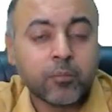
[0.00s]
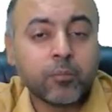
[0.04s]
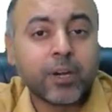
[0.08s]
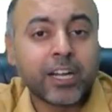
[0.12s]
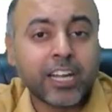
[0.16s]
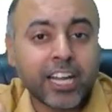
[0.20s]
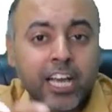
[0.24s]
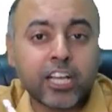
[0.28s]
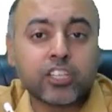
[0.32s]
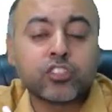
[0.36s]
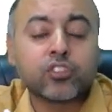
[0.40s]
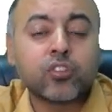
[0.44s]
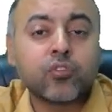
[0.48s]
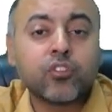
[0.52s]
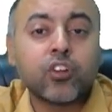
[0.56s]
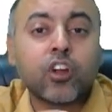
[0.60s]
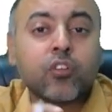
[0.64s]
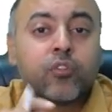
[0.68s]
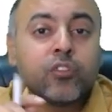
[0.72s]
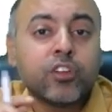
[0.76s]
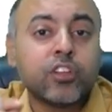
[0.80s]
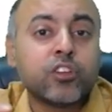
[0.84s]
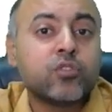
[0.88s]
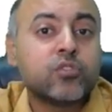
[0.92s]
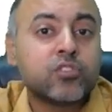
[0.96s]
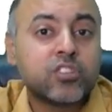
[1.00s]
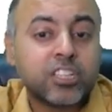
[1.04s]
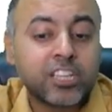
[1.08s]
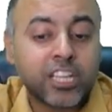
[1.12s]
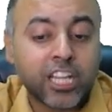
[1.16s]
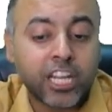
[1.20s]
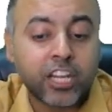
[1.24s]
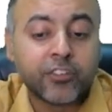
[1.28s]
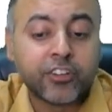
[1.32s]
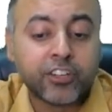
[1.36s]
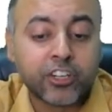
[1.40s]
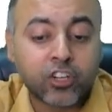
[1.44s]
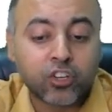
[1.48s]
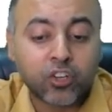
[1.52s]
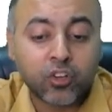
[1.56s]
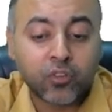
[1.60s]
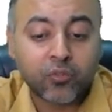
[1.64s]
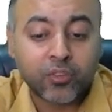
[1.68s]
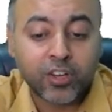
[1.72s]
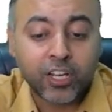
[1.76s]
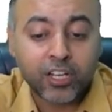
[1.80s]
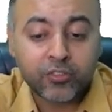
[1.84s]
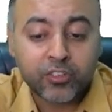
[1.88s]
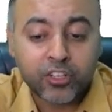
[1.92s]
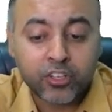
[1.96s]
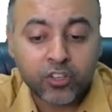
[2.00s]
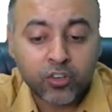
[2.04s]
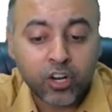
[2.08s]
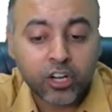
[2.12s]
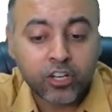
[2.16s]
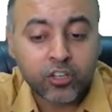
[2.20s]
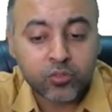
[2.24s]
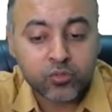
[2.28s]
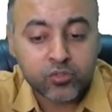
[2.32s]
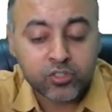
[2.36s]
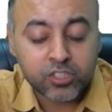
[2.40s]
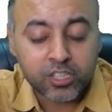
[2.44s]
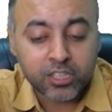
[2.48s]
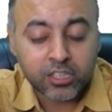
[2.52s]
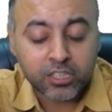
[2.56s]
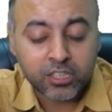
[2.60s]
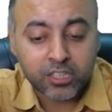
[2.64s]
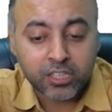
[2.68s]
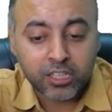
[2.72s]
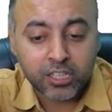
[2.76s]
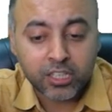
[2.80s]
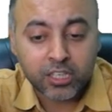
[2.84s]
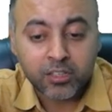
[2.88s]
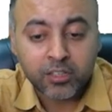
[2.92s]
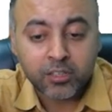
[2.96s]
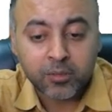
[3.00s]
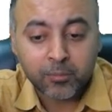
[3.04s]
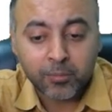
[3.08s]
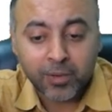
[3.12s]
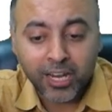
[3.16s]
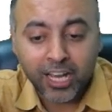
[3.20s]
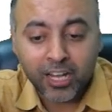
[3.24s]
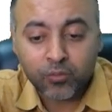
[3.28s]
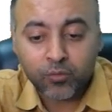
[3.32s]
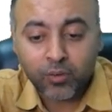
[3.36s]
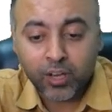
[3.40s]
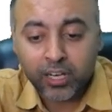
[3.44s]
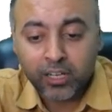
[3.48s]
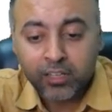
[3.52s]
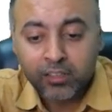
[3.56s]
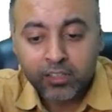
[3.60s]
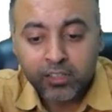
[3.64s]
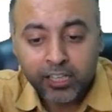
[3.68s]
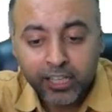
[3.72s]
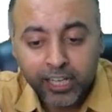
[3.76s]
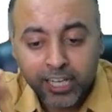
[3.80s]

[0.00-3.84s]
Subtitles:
But as of now we are using the lavender top vial. We are not using the black vial.